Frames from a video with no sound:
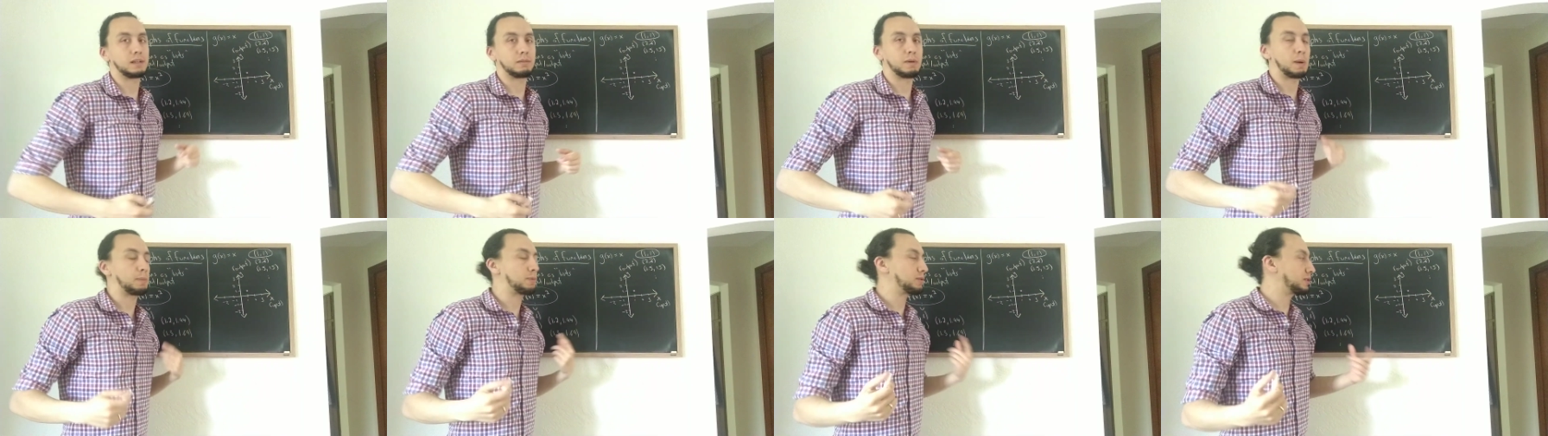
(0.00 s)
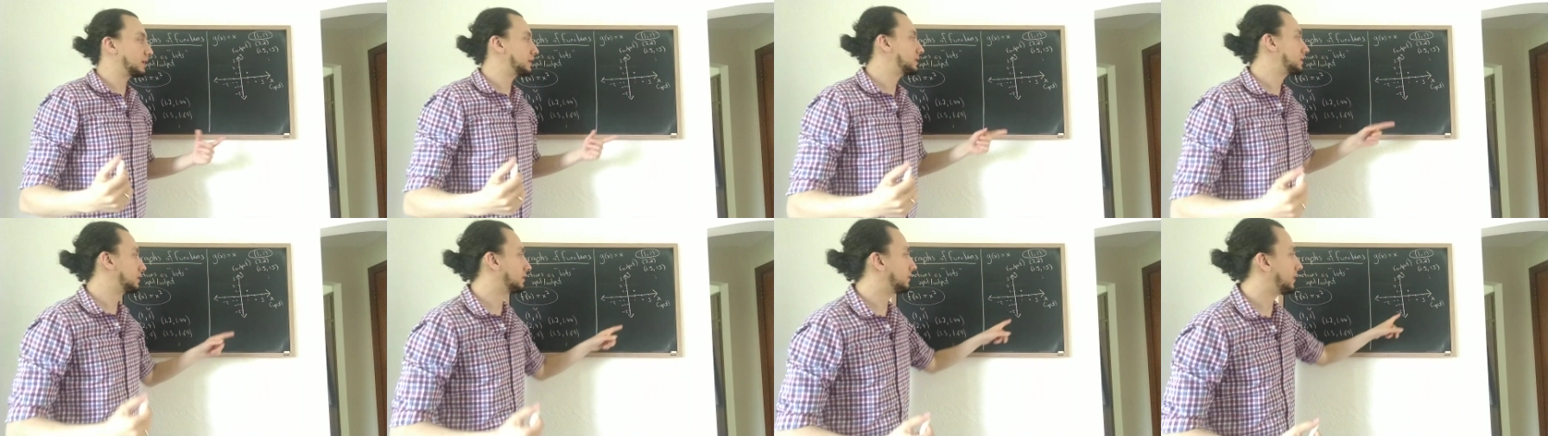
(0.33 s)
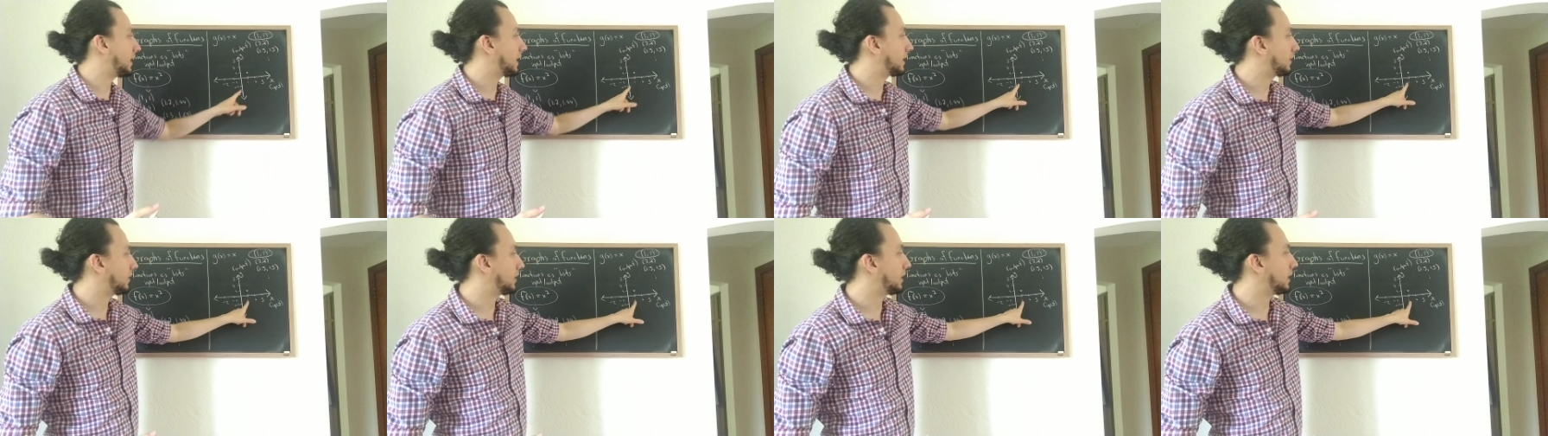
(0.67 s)
It represents the
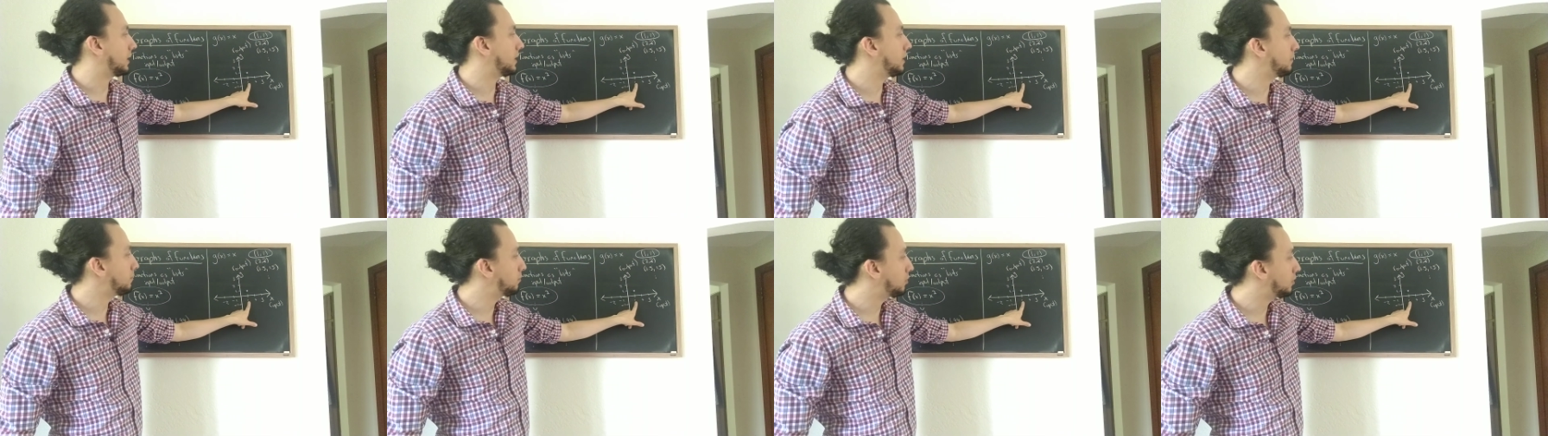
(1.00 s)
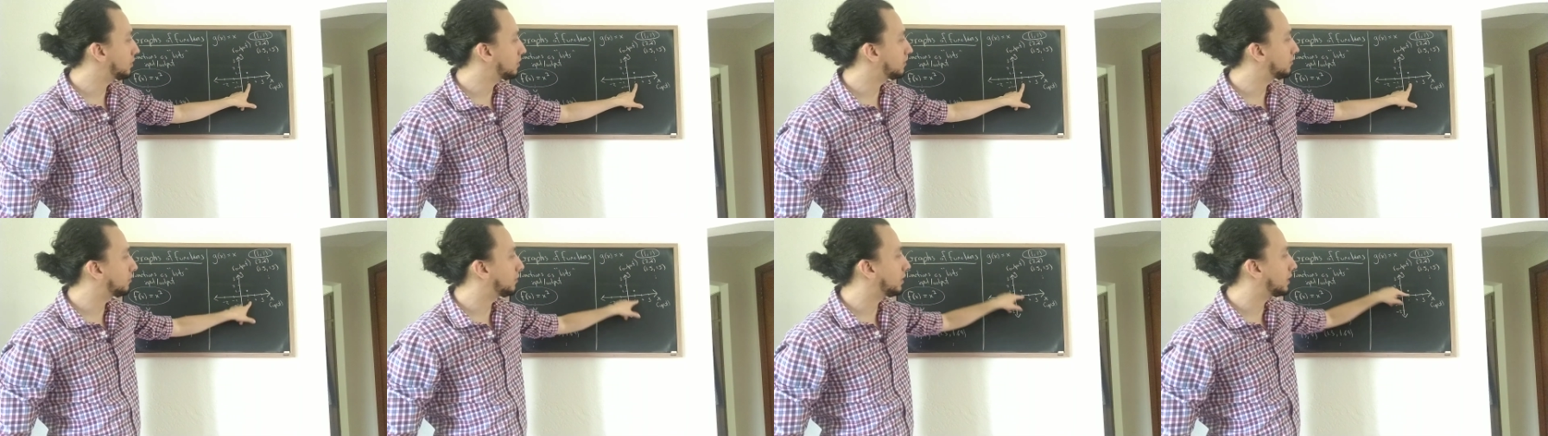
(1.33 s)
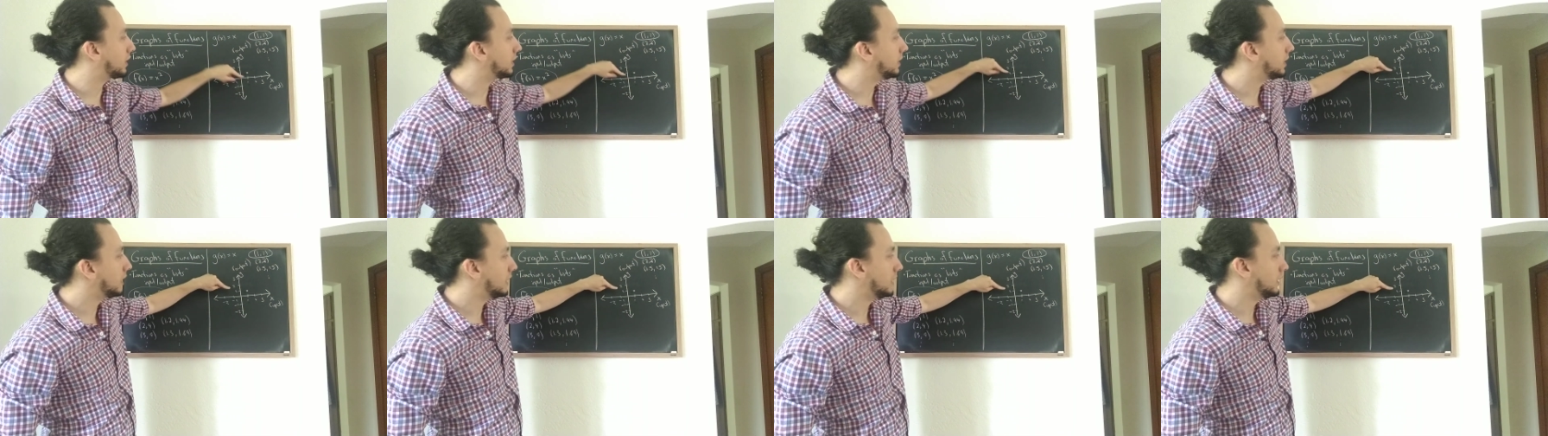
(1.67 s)
fact that an input of
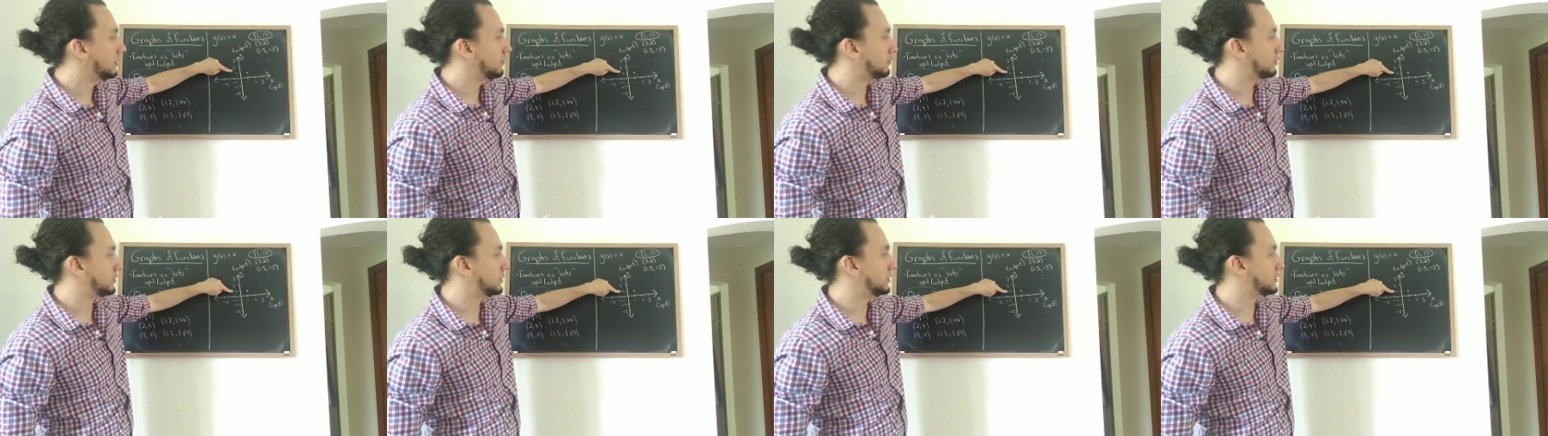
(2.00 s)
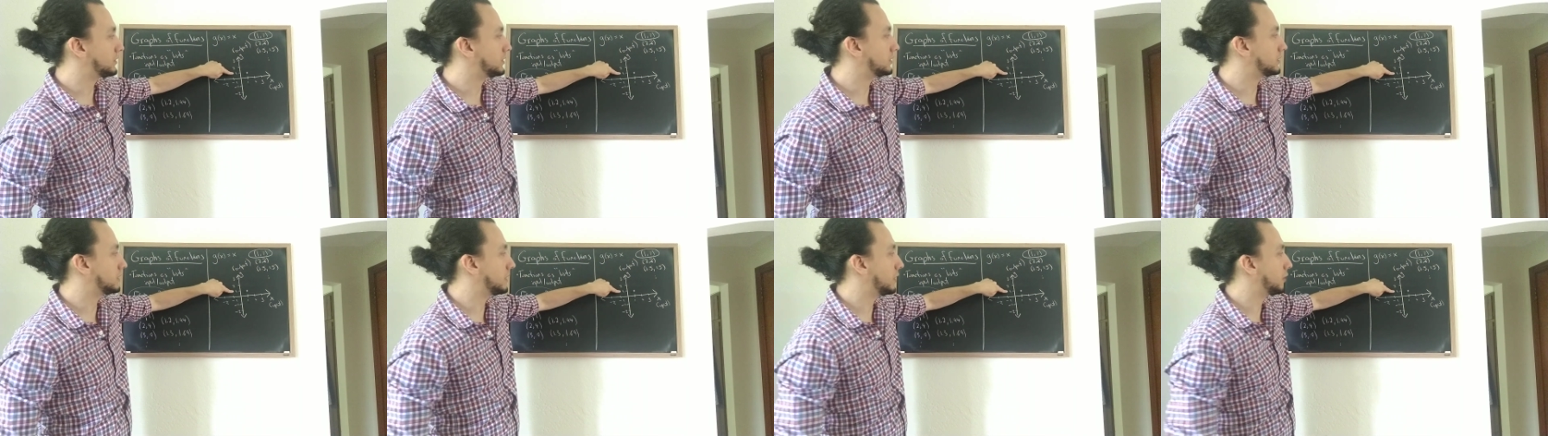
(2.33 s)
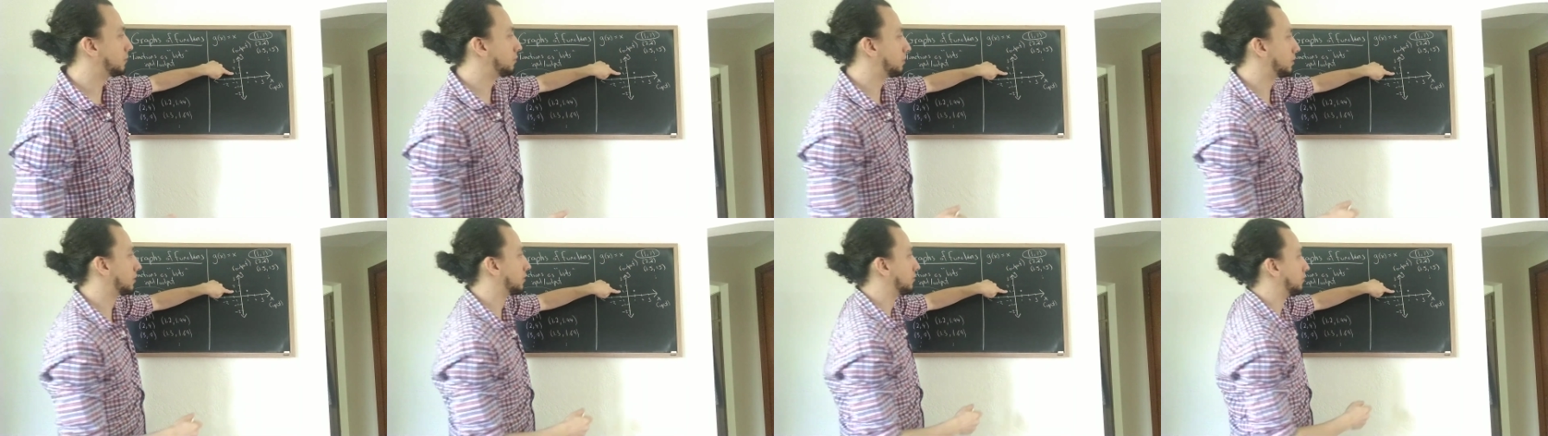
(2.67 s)
one produces an
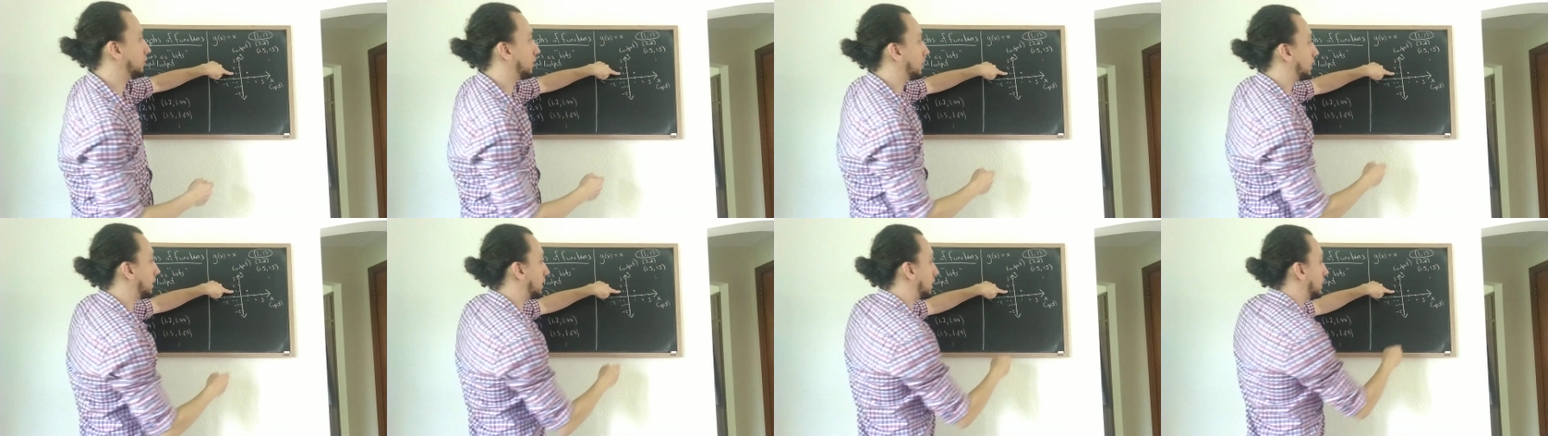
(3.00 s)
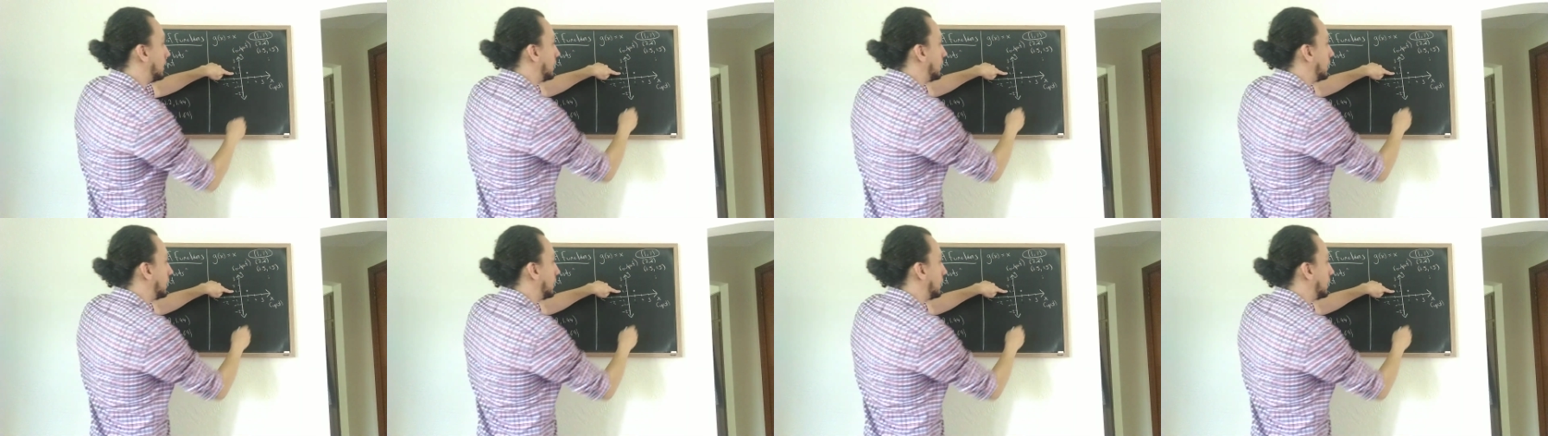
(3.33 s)
output of one.